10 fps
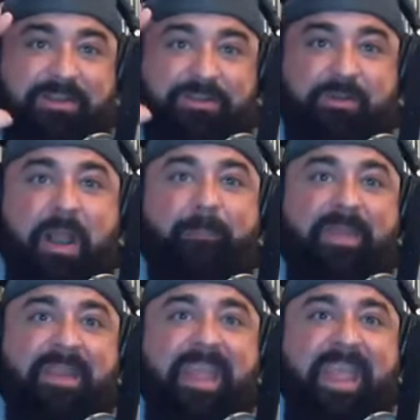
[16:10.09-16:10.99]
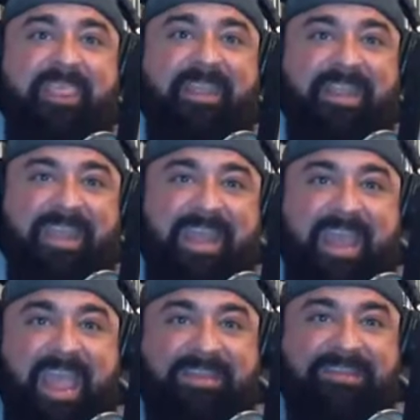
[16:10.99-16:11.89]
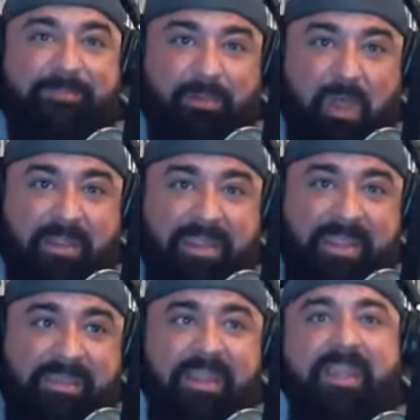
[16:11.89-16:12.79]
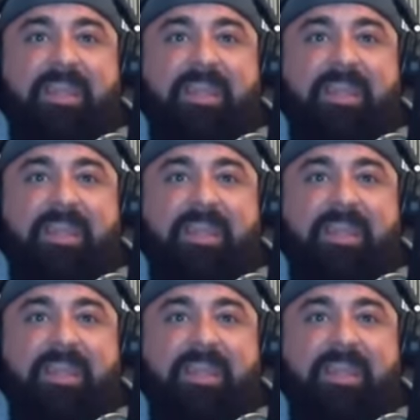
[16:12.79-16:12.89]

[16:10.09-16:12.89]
that are dropping that connect and plug in.